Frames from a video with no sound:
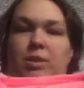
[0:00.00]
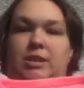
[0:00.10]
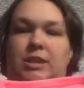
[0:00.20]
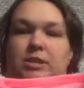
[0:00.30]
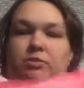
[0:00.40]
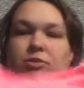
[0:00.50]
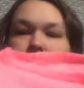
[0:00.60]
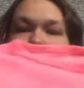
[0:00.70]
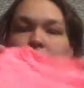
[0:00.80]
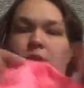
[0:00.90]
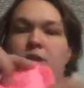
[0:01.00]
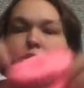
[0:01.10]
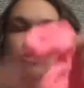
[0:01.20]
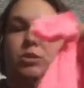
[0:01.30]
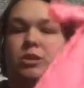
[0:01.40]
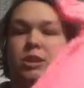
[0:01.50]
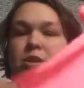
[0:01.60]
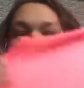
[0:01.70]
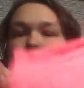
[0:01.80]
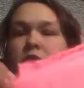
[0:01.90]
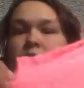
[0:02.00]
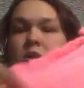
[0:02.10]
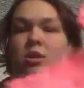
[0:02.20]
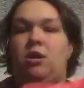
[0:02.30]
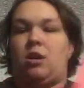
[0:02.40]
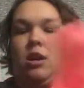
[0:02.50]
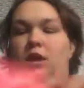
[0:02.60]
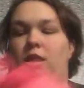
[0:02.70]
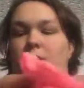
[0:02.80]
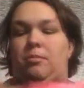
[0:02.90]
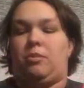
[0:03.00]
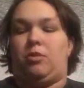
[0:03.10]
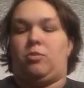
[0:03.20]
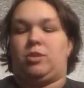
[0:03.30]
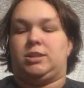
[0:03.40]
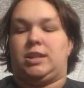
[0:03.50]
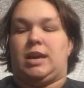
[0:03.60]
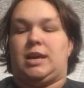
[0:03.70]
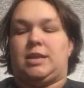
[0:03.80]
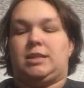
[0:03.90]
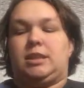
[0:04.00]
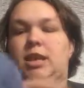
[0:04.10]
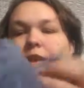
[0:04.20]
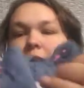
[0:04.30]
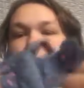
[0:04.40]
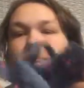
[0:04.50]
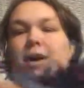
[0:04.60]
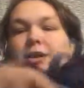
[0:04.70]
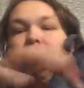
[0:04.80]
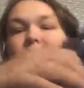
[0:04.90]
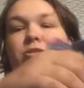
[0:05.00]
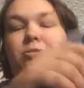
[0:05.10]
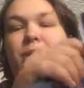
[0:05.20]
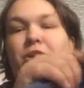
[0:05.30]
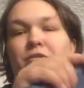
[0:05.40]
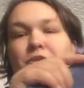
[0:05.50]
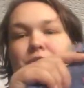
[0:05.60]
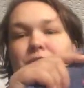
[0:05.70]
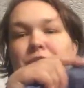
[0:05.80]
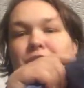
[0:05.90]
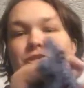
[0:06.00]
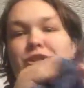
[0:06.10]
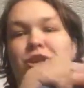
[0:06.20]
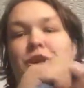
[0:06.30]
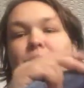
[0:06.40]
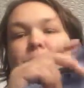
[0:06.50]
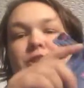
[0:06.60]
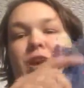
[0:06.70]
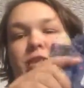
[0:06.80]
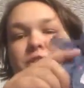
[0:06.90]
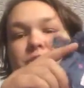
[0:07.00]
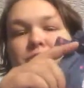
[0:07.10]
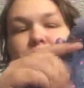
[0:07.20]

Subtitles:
onesie, little frilly, short sleeve, newborn size, and then a little pair of overalls, which I think are so